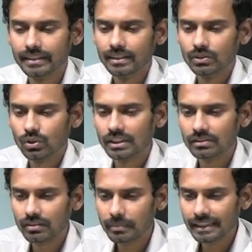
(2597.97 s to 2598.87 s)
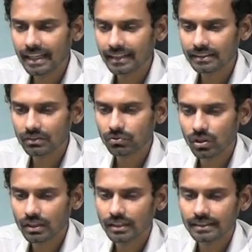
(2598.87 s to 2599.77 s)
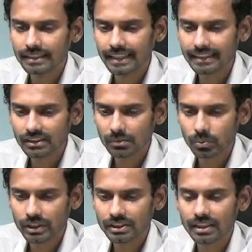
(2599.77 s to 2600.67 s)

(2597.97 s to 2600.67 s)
So this will be the answer for second sub question,